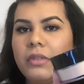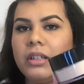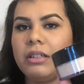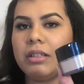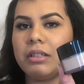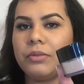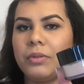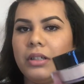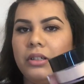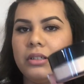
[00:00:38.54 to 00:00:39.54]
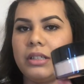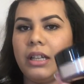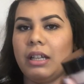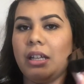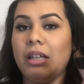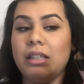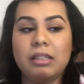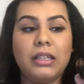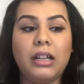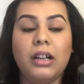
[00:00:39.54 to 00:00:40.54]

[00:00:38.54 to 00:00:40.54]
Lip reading: and this is what it looks like. And it's like